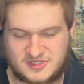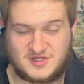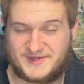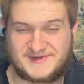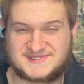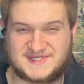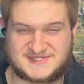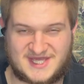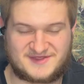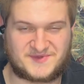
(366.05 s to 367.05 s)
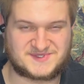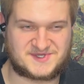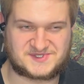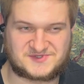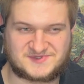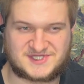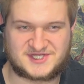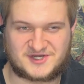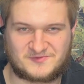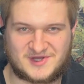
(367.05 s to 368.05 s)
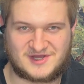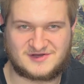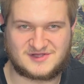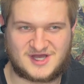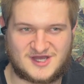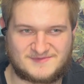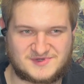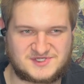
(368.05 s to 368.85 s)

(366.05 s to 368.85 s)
Clarissa's death was also really done well.